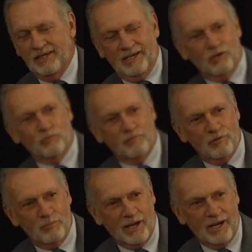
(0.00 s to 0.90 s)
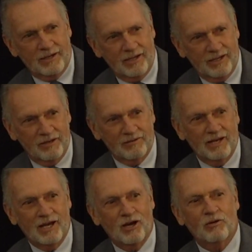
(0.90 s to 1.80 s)
a River Bat, and
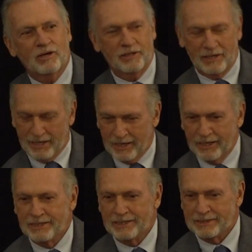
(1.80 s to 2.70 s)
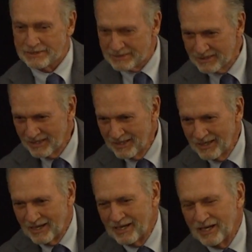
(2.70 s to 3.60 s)
now an Aggie.
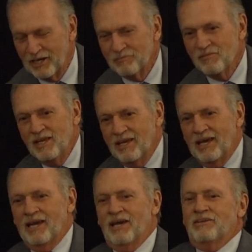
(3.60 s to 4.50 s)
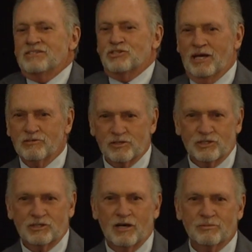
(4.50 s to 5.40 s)
And Chancellor
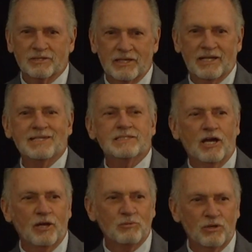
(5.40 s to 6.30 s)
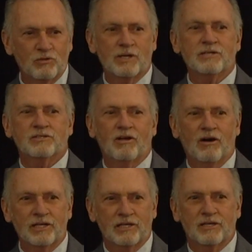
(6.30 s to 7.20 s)
Sharp said, anytime you address an
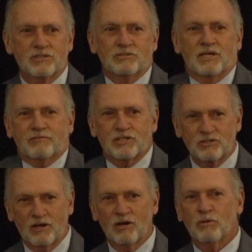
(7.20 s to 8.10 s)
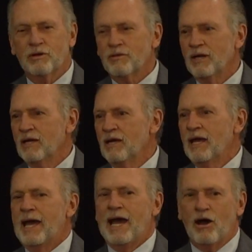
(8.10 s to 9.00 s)
audience, you have to start with,
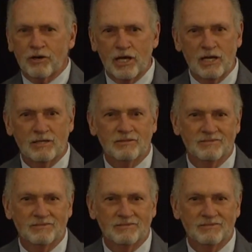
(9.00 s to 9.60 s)
howdy.